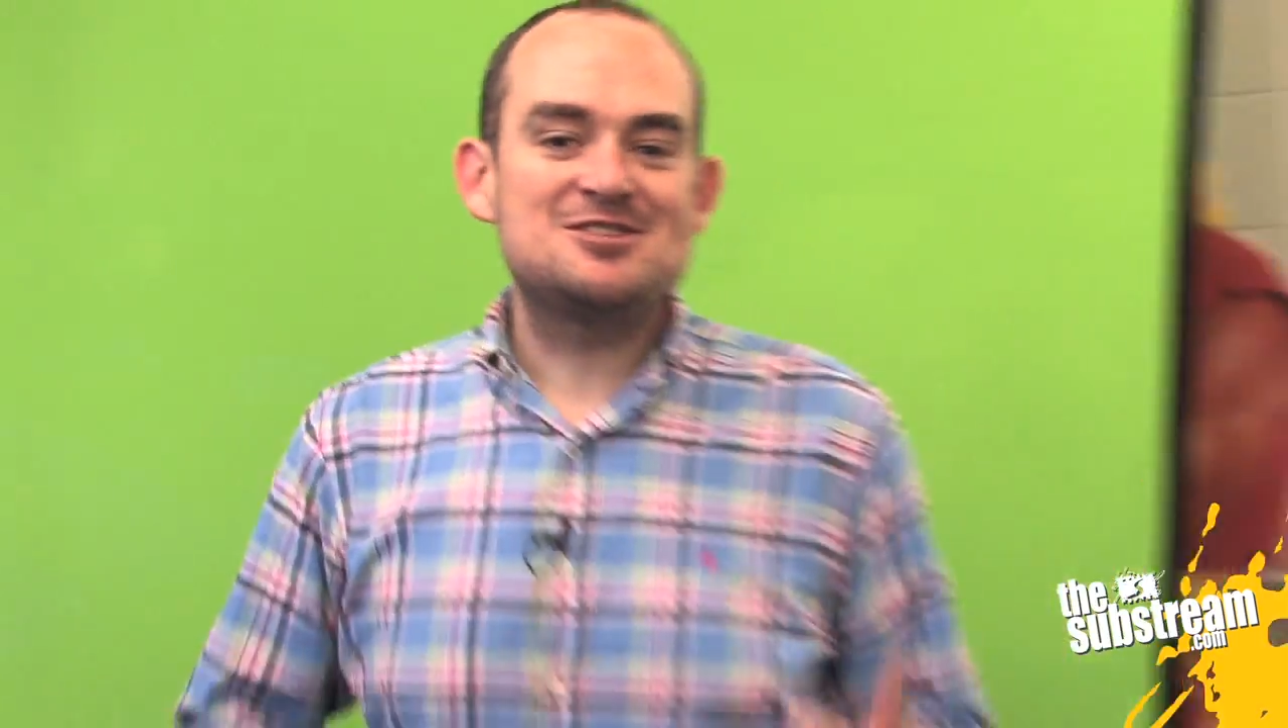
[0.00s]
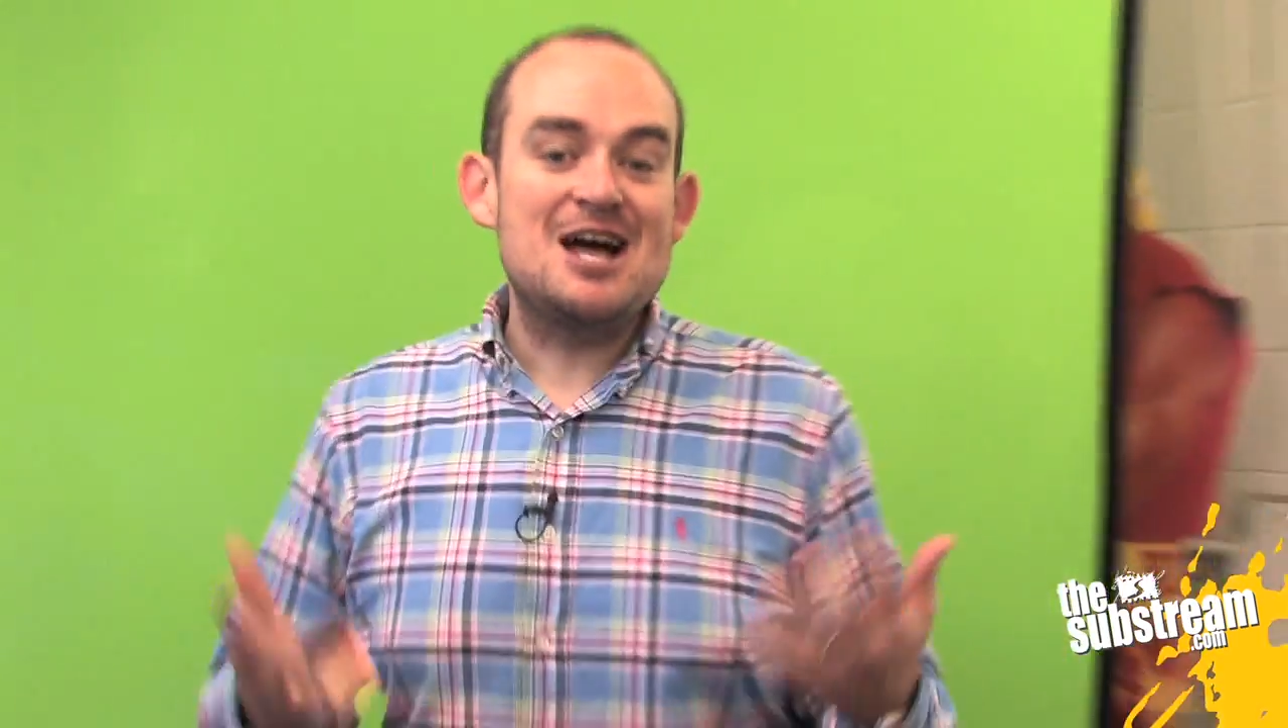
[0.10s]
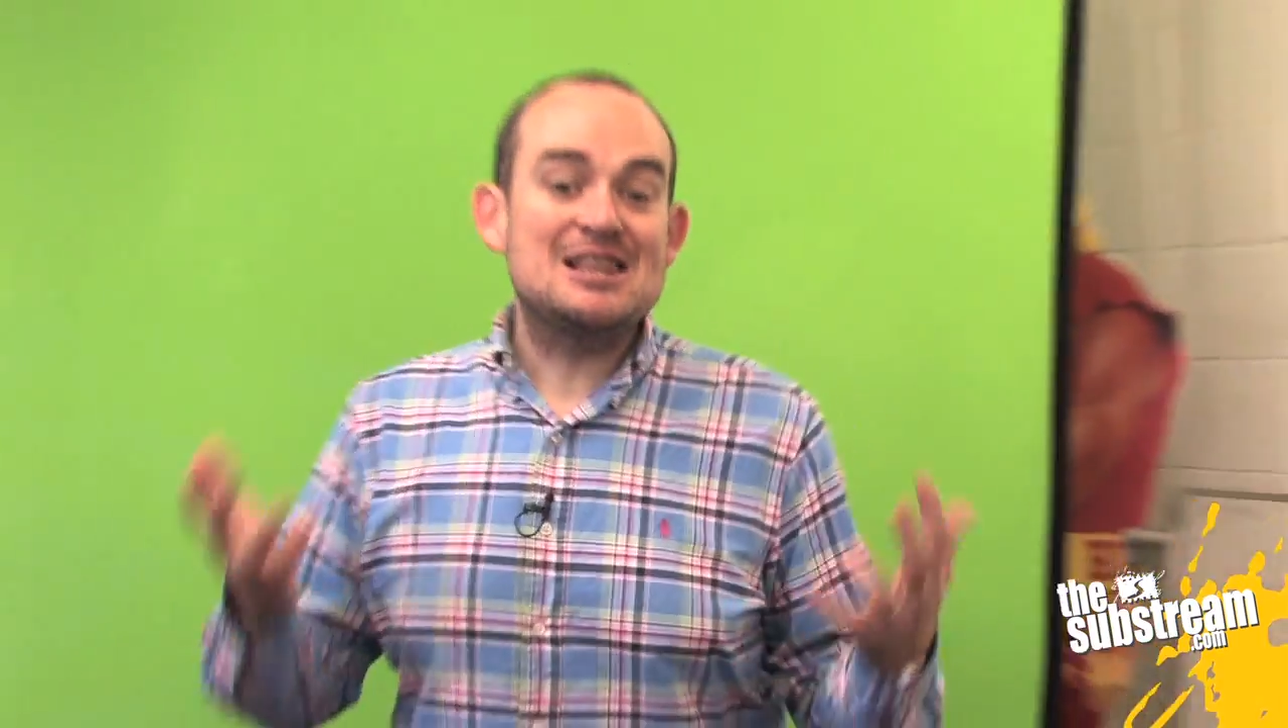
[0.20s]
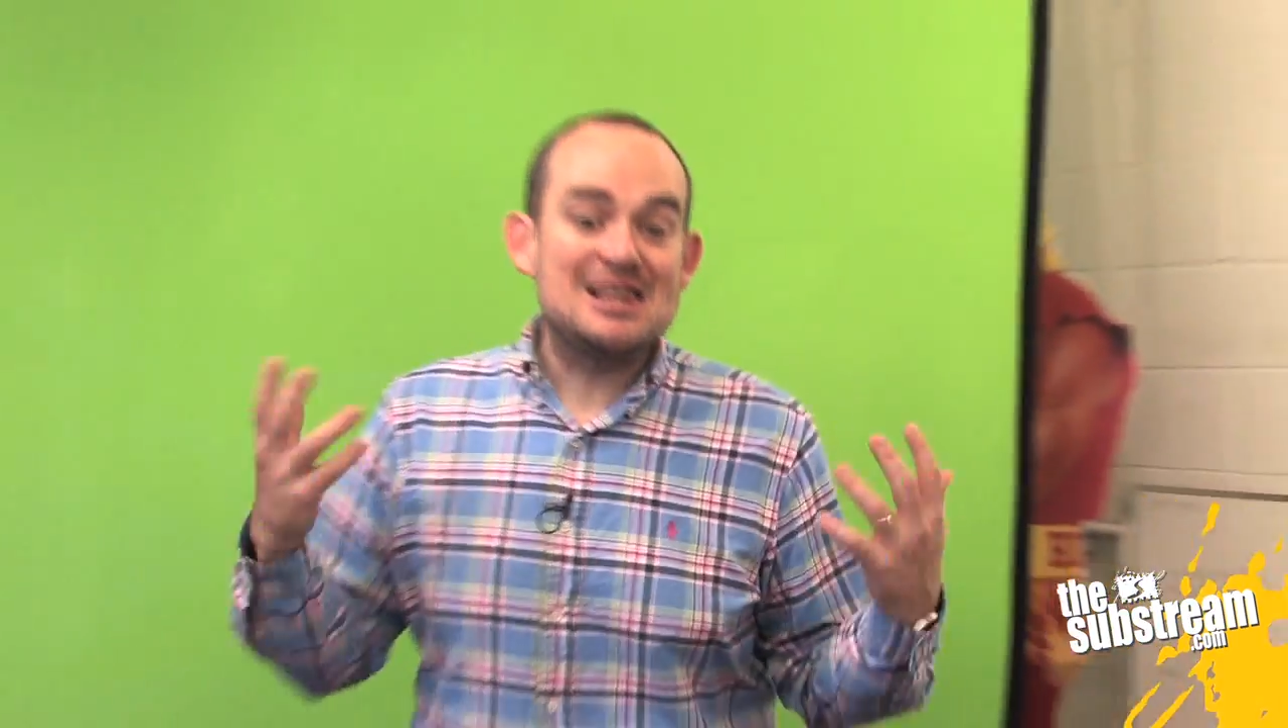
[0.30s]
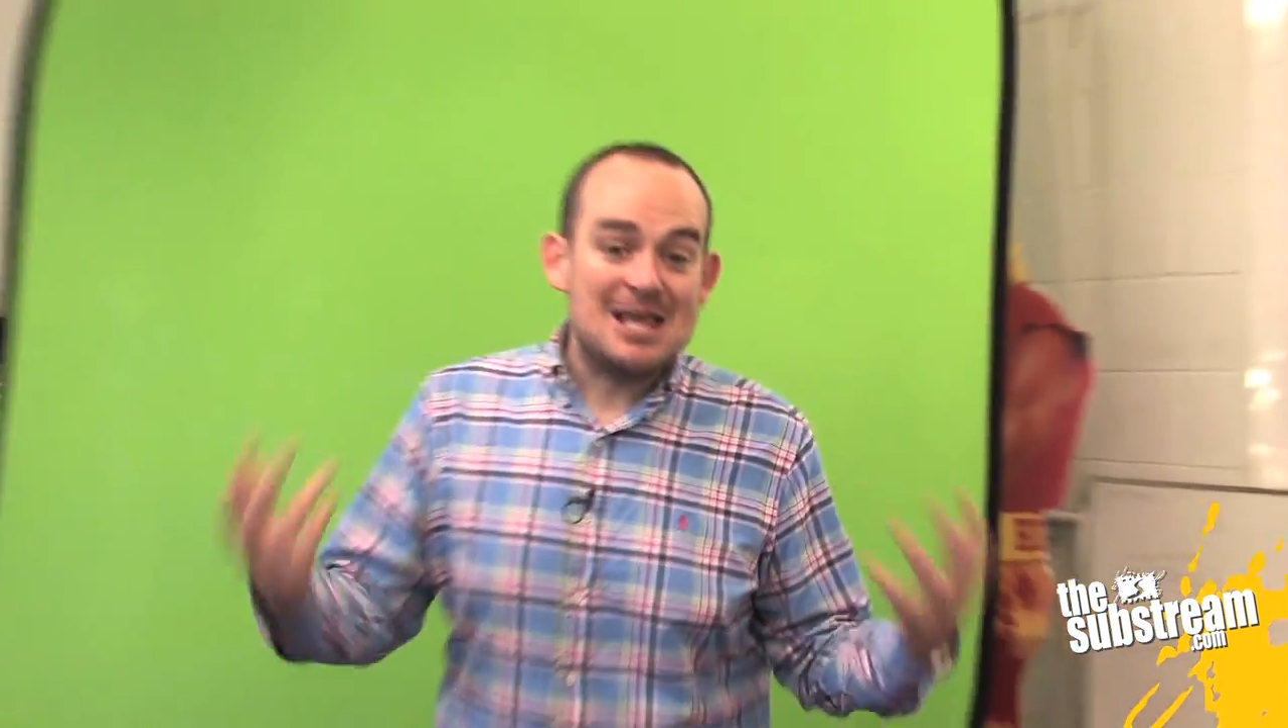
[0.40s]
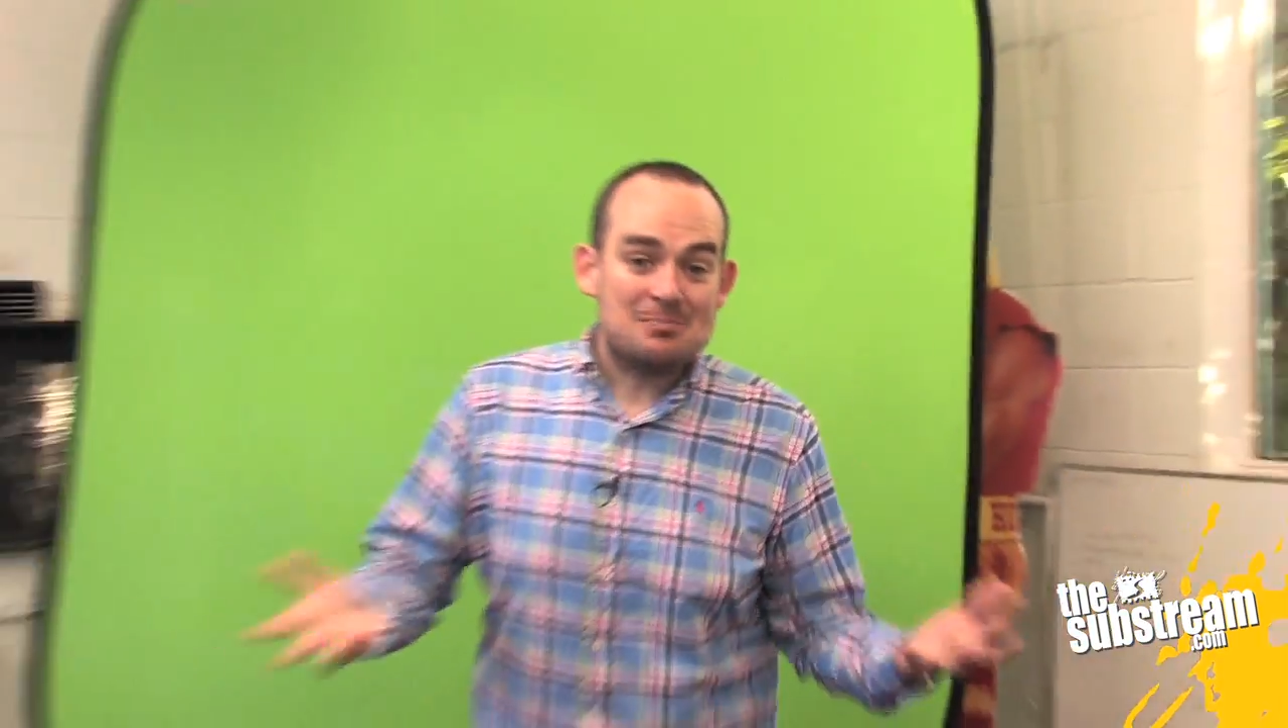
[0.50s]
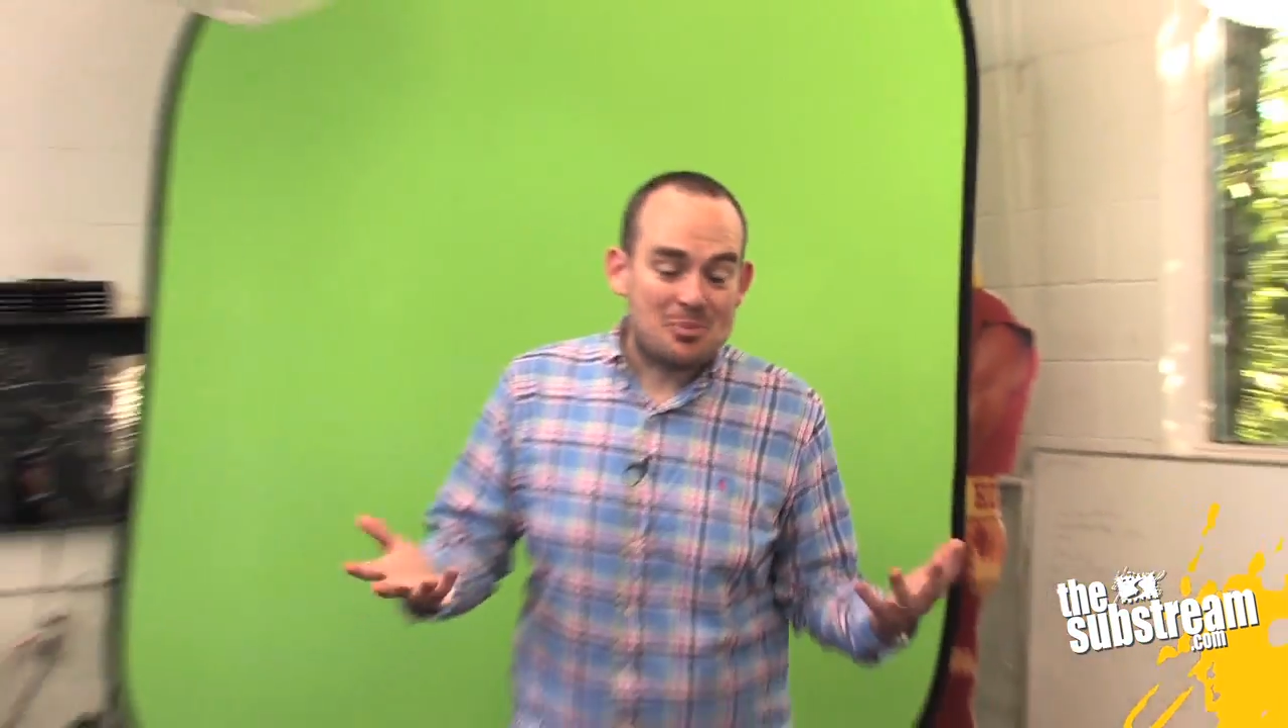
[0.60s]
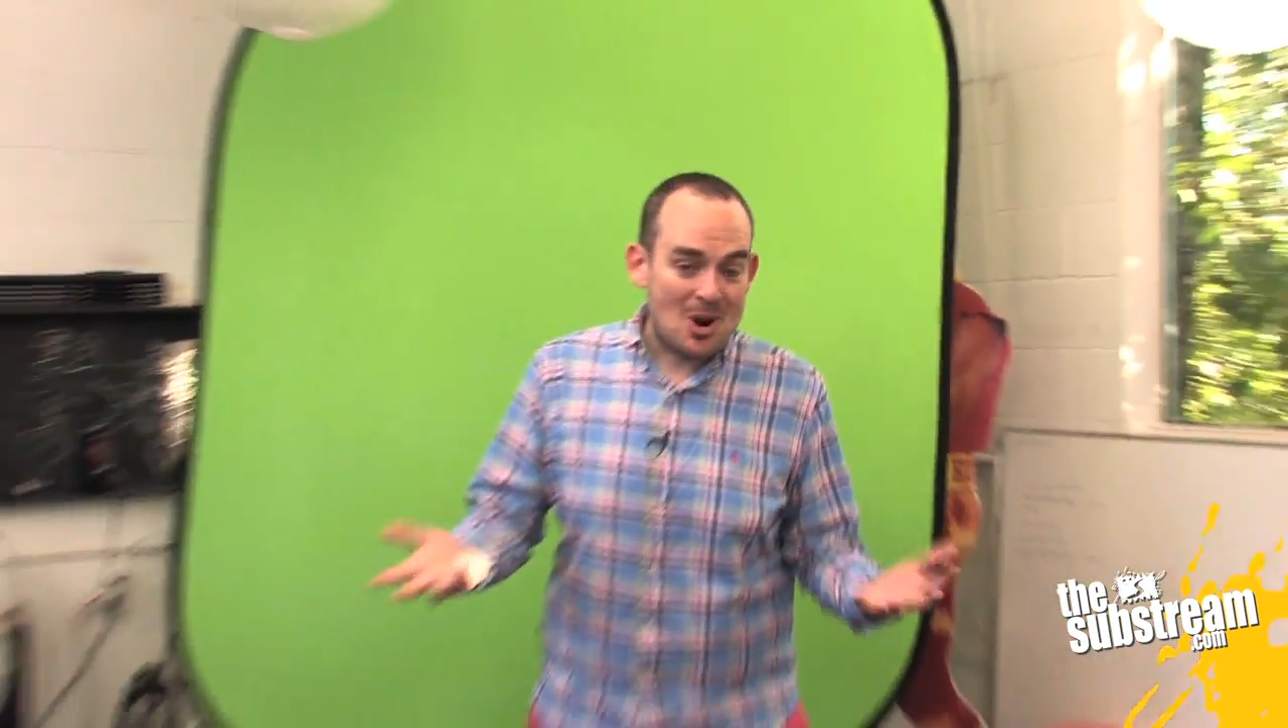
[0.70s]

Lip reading: it's not lit